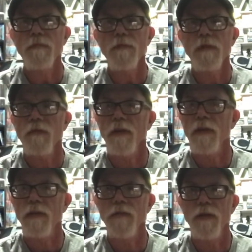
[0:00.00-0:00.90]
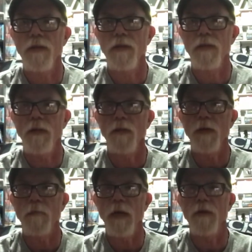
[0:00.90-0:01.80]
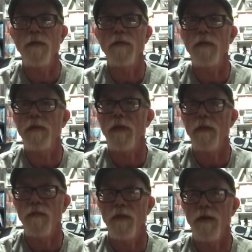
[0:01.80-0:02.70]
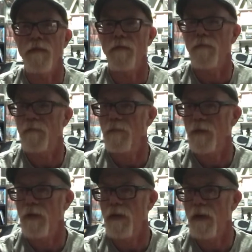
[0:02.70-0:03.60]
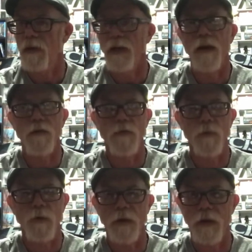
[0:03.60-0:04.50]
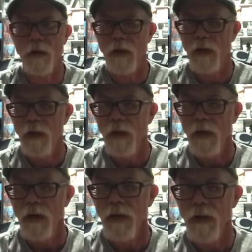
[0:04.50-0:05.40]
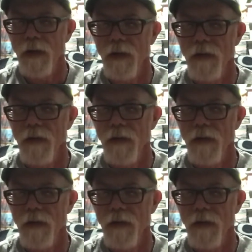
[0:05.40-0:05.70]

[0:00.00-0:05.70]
they live in the snowy mountains of California. And